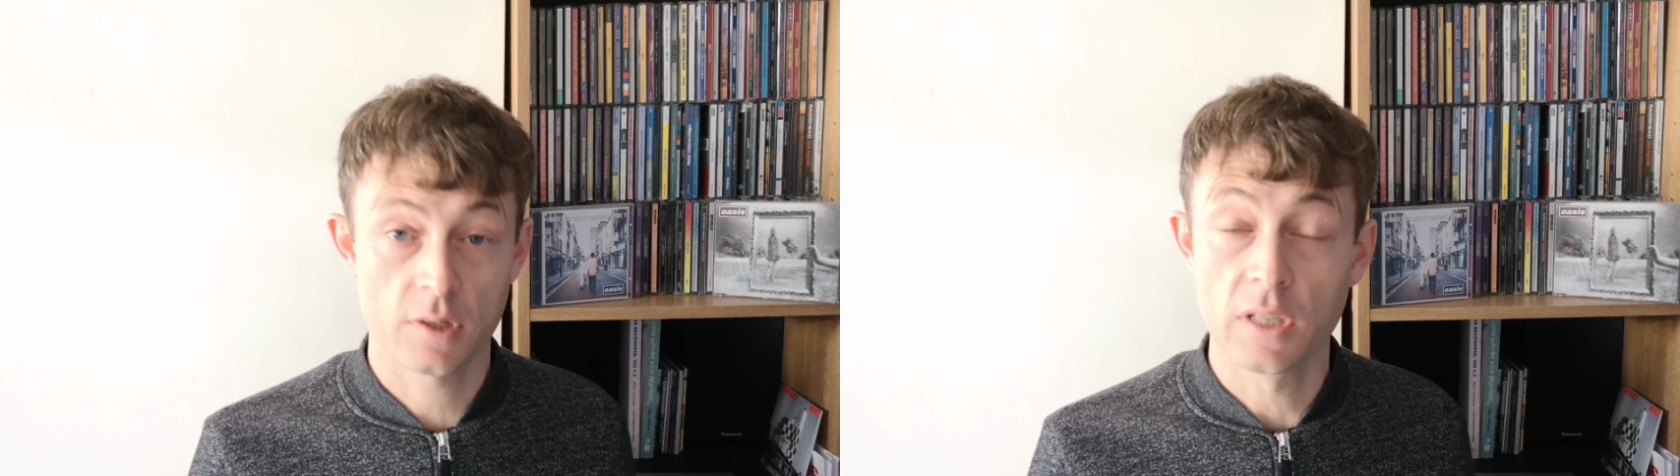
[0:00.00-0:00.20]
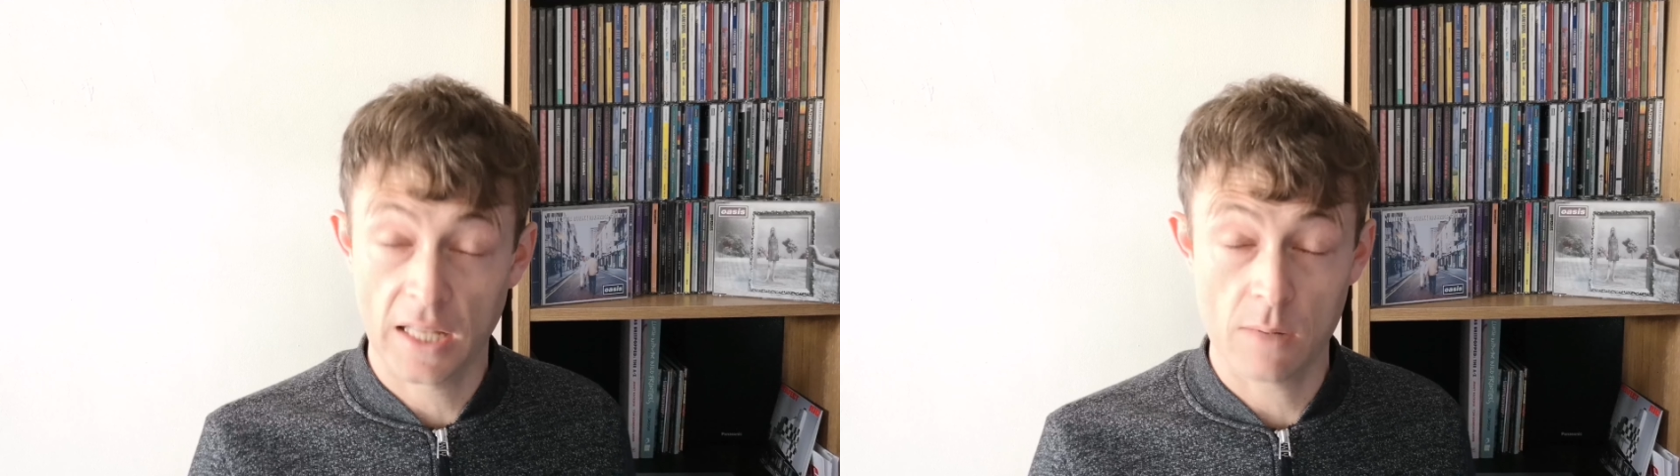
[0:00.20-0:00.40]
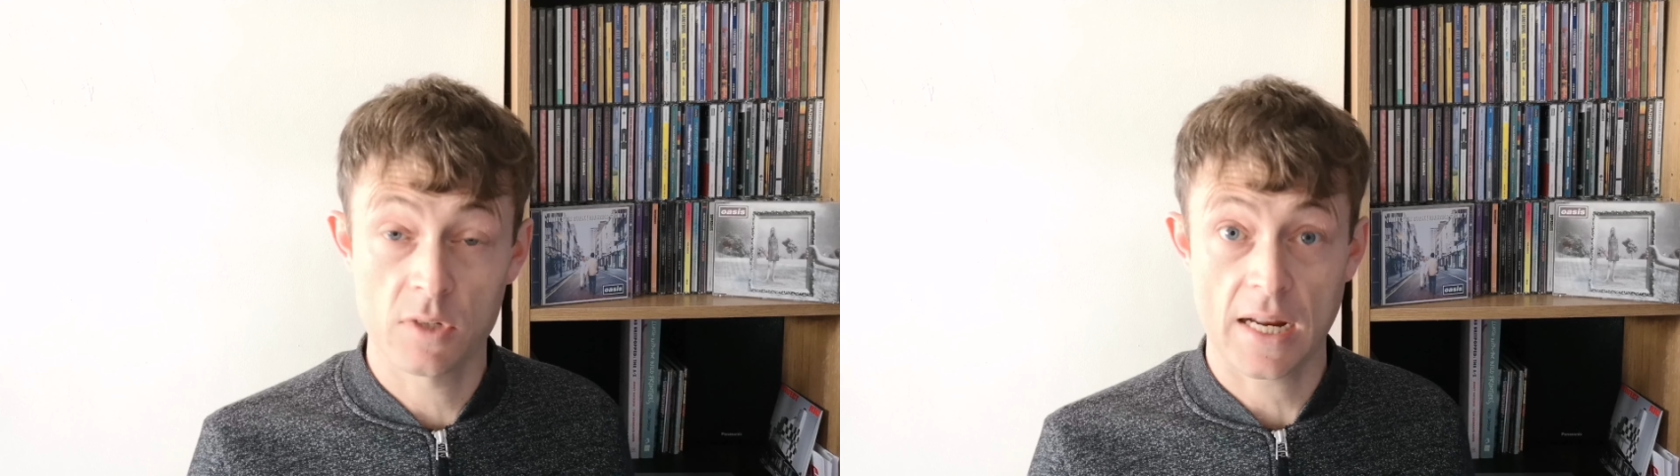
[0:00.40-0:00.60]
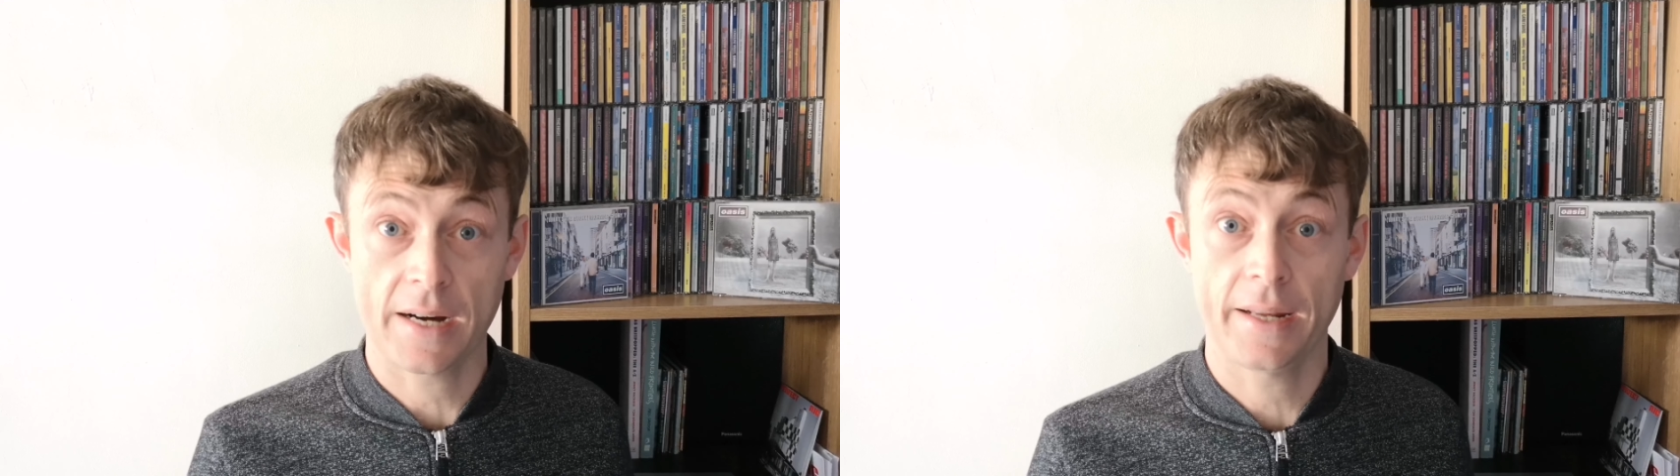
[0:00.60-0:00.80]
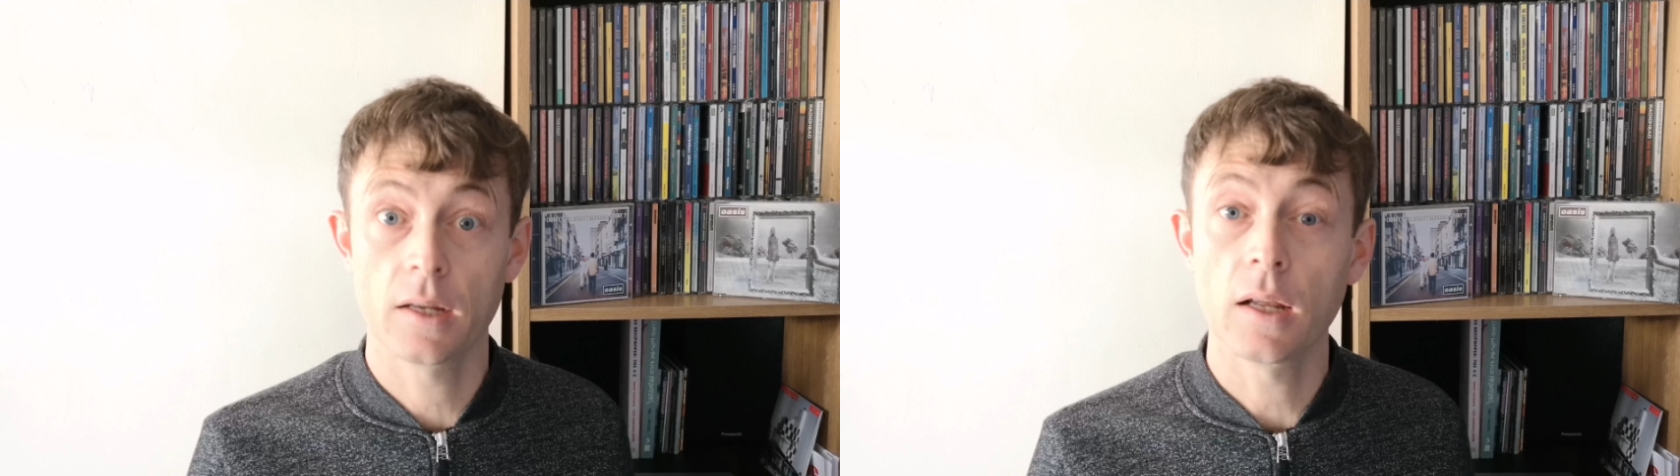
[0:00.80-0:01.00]
Liam
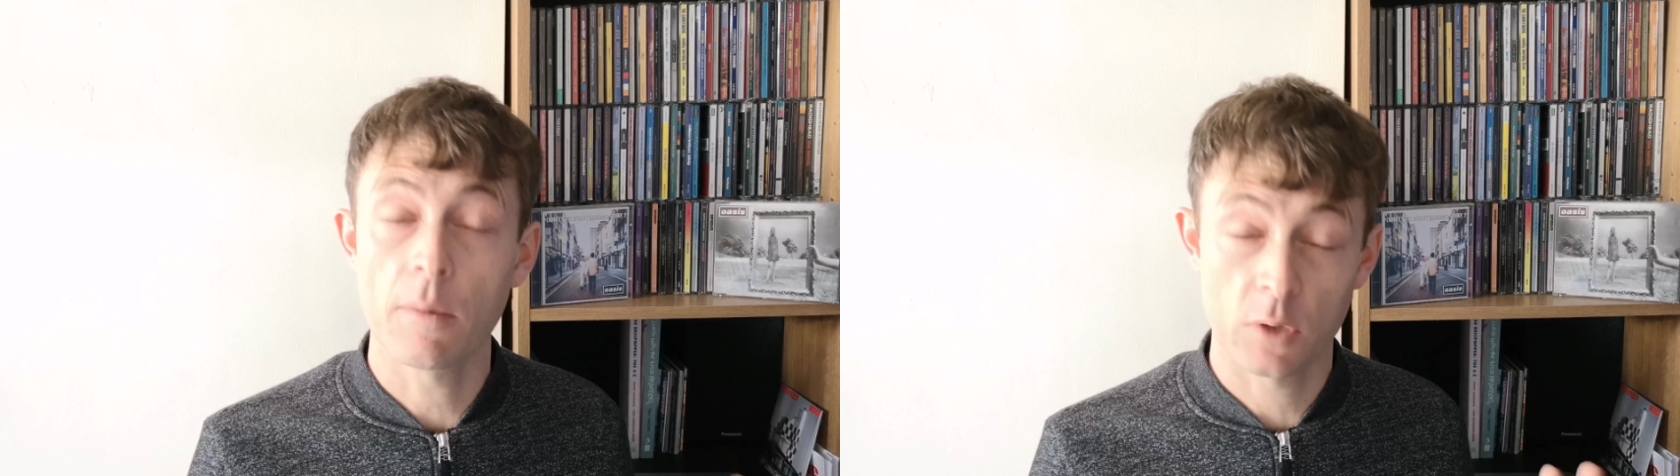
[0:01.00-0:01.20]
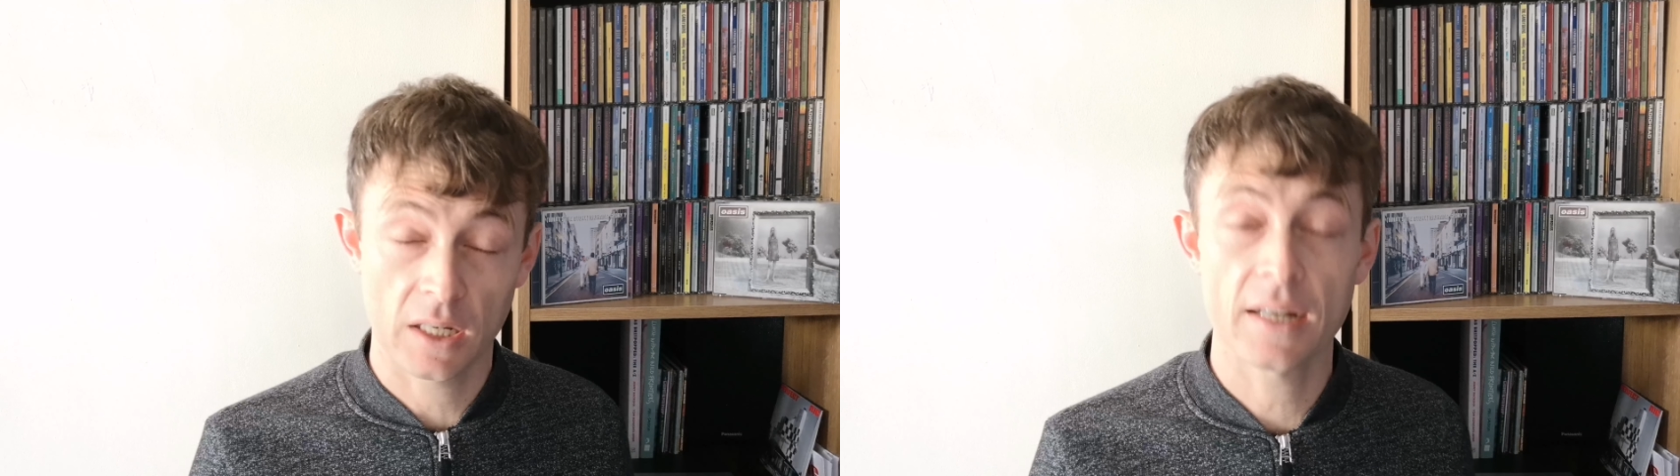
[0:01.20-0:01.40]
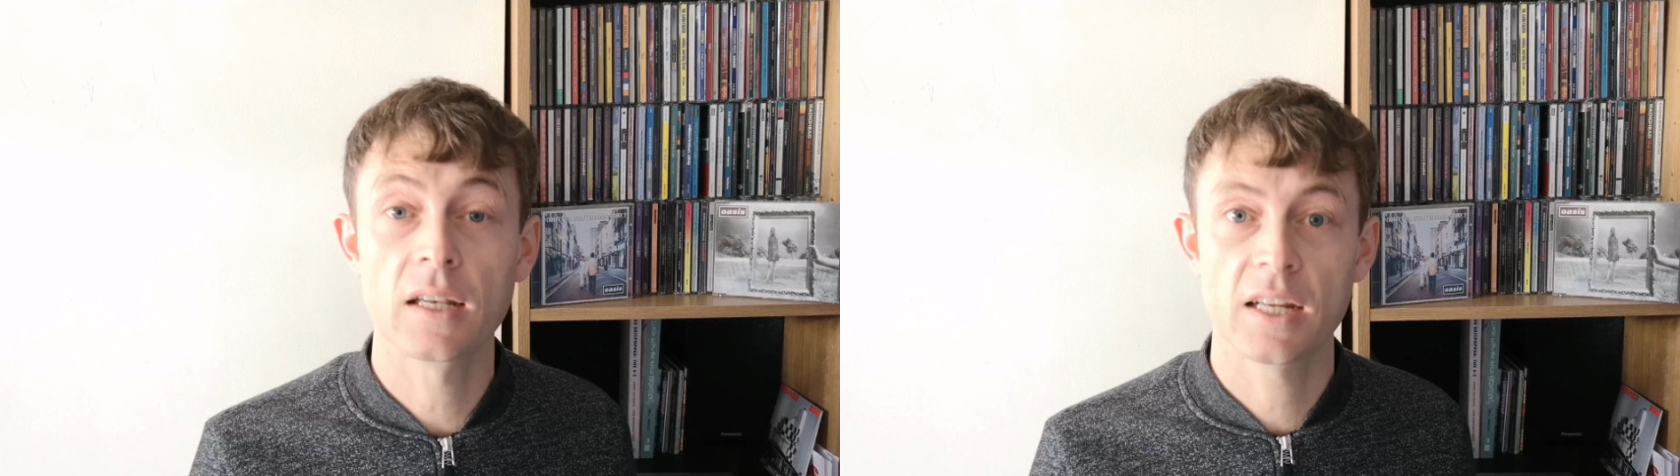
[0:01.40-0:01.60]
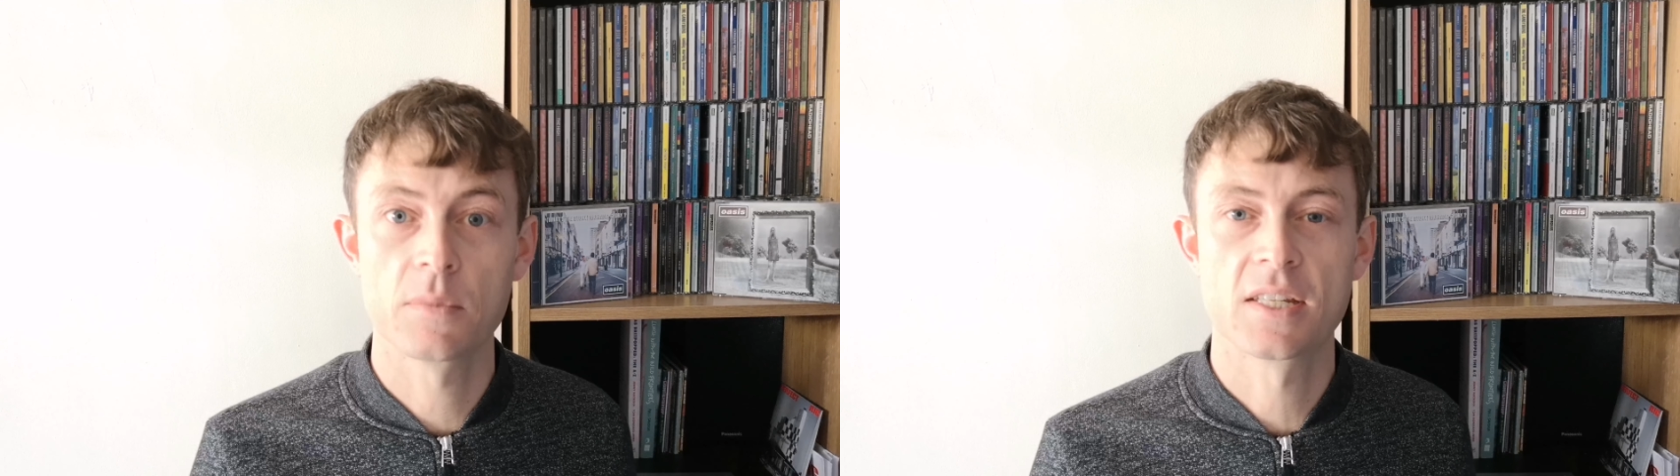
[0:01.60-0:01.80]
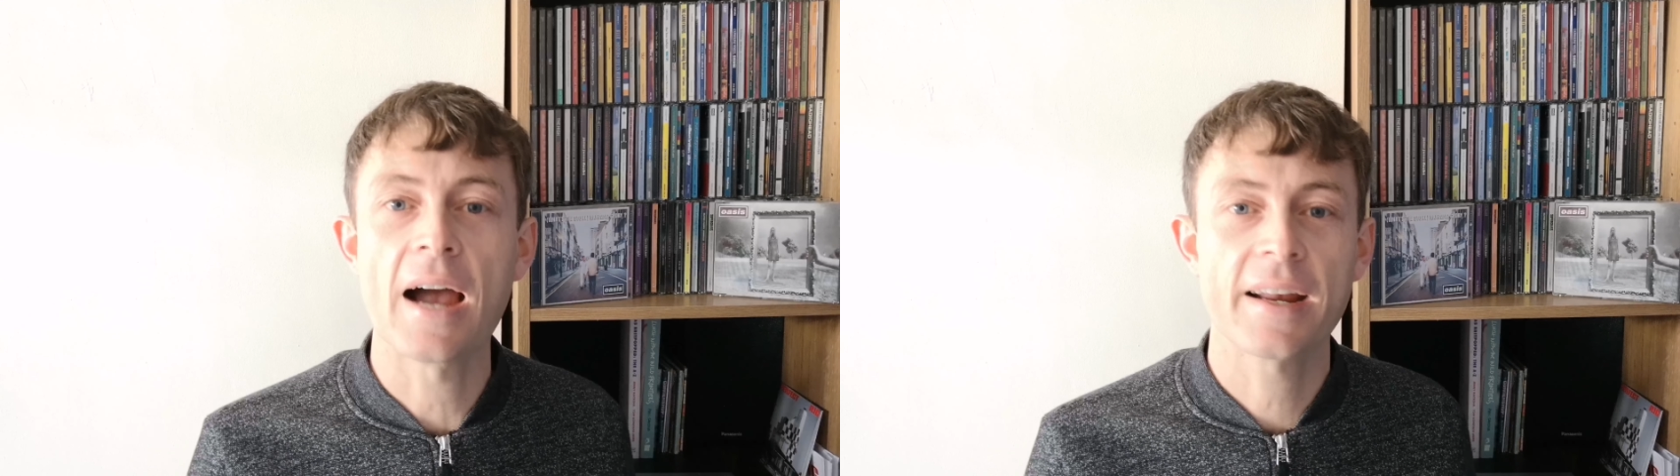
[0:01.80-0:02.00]
sang it. I'm glad
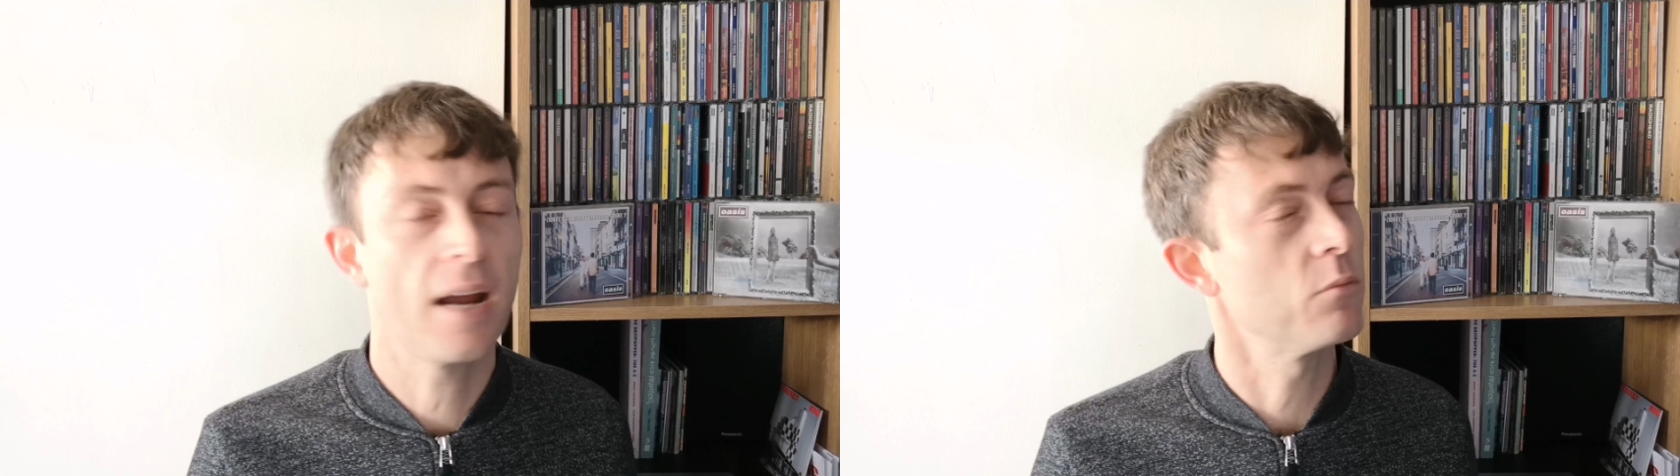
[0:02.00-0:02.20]
Liam sang it.